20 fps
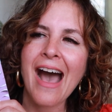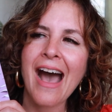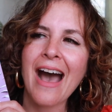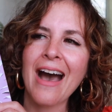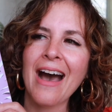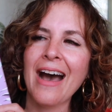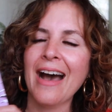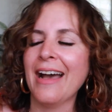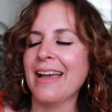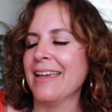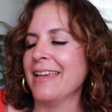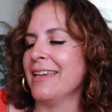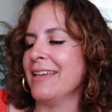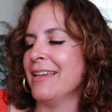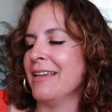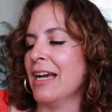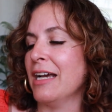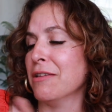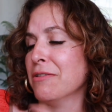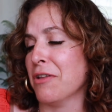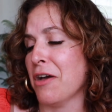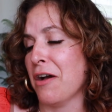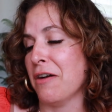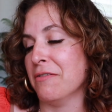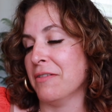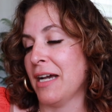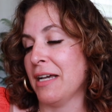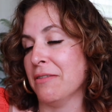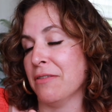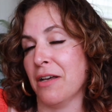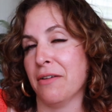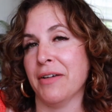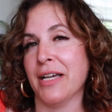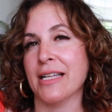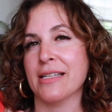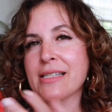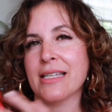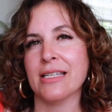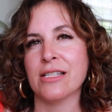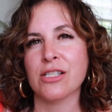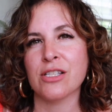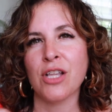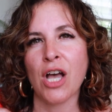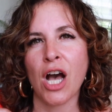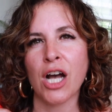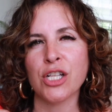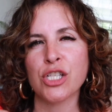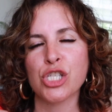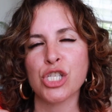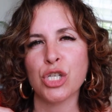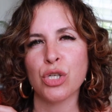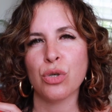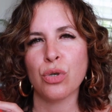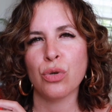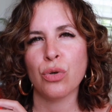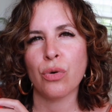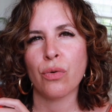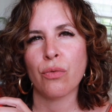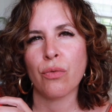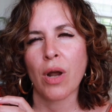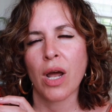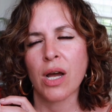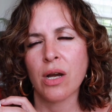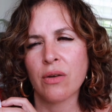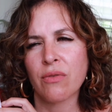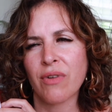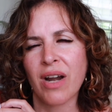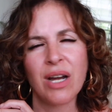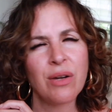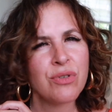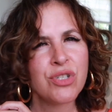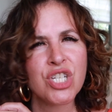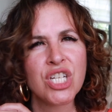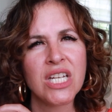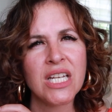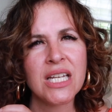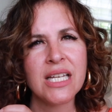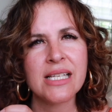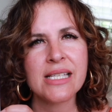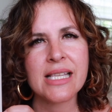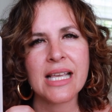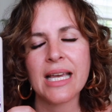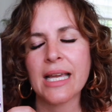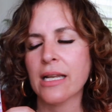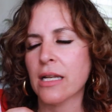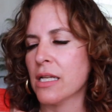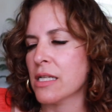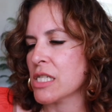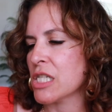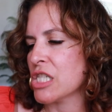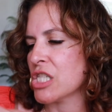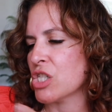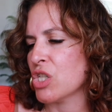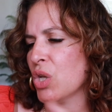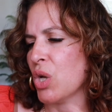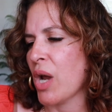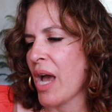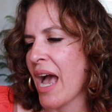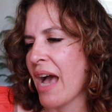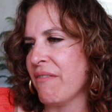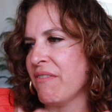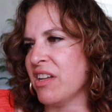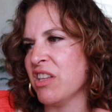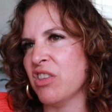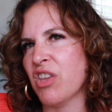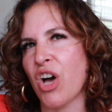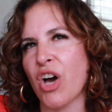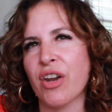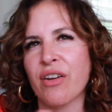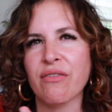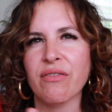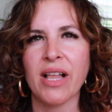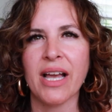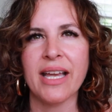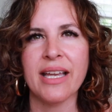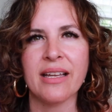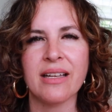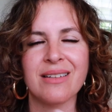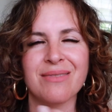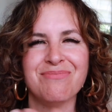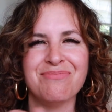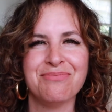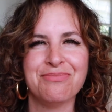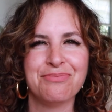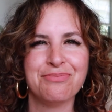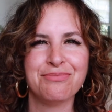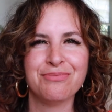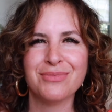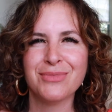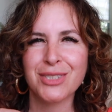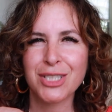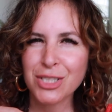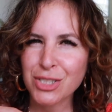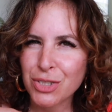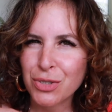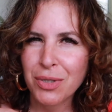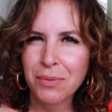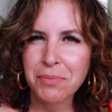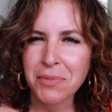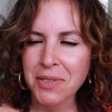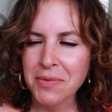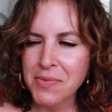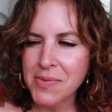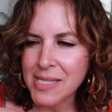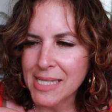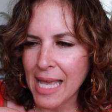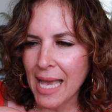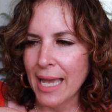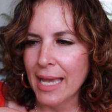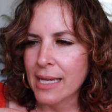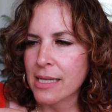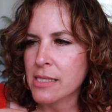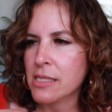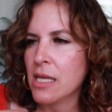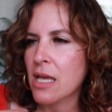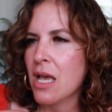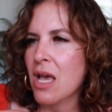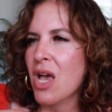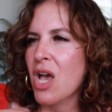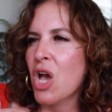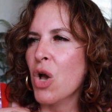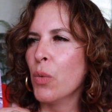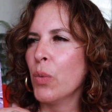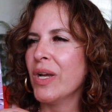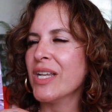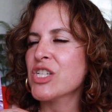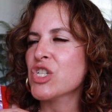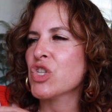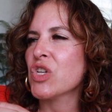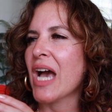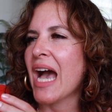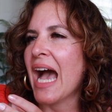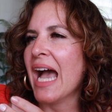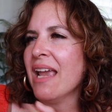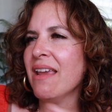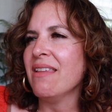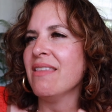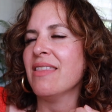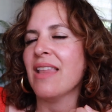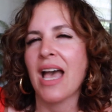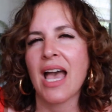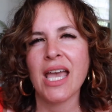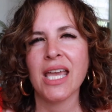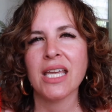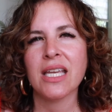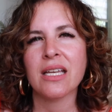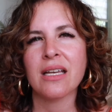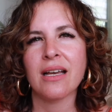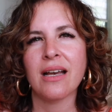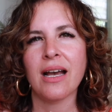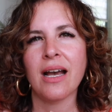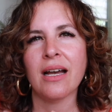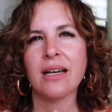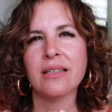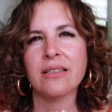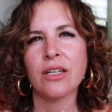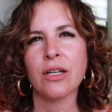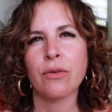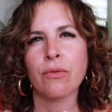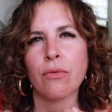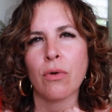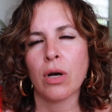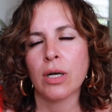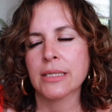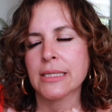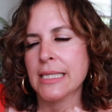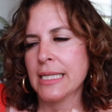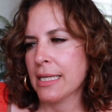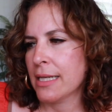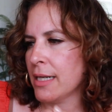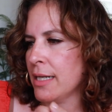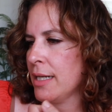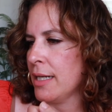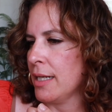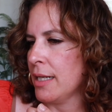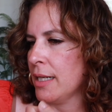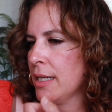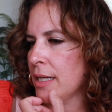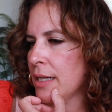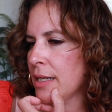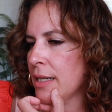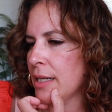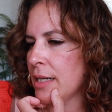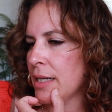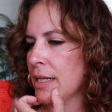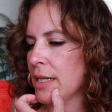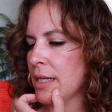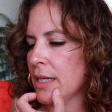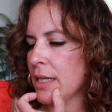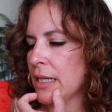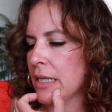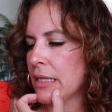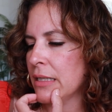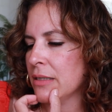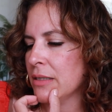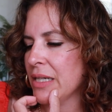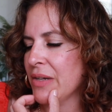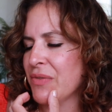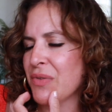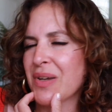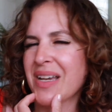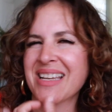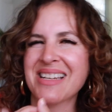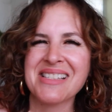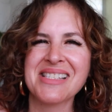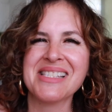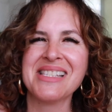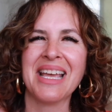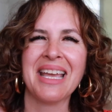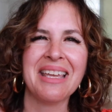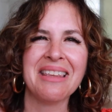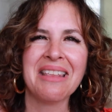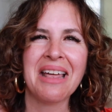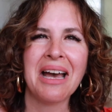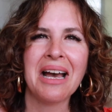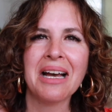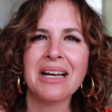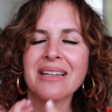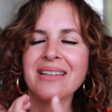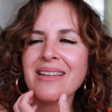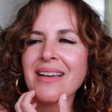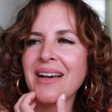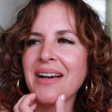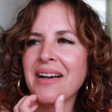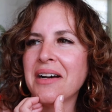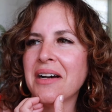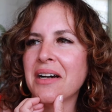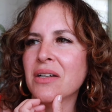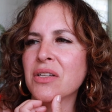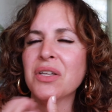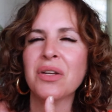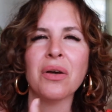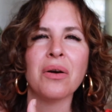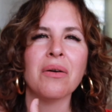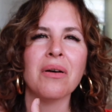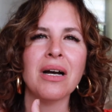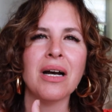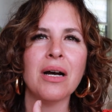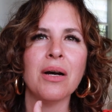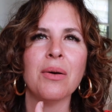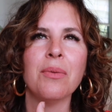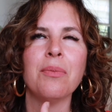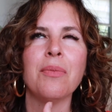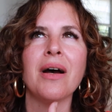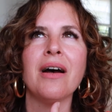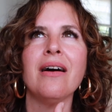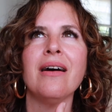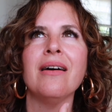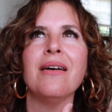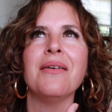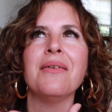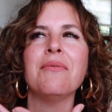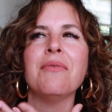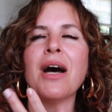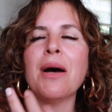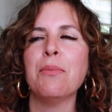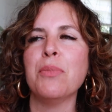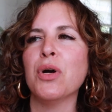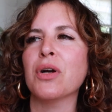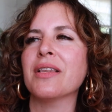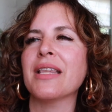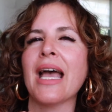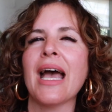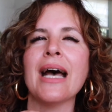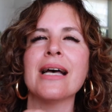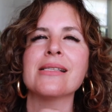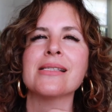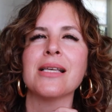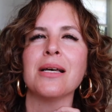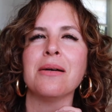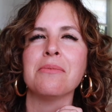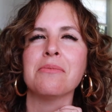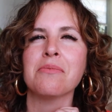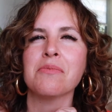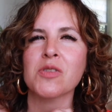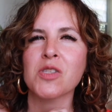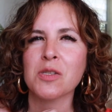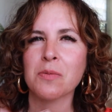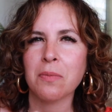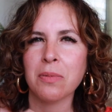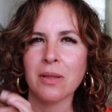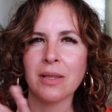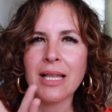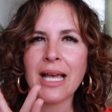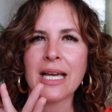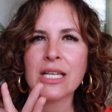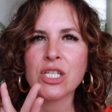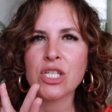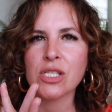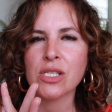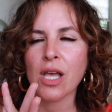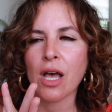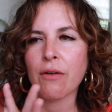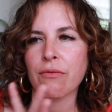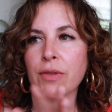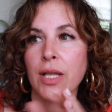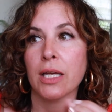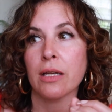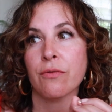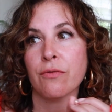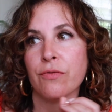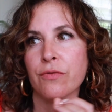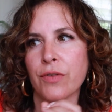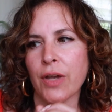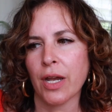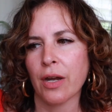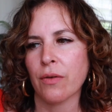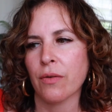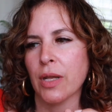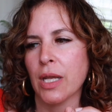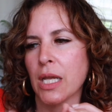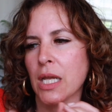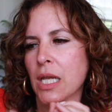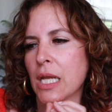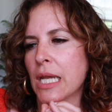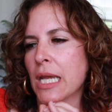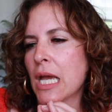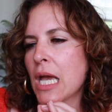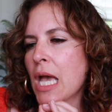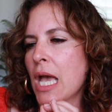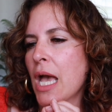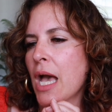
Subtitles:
I love it. It's not too raunchy, is it? It's just, you don't have a lot of like descriptive sex, which I like. An erotica, if we're gonna say that, you know, a book that has some splashes of like very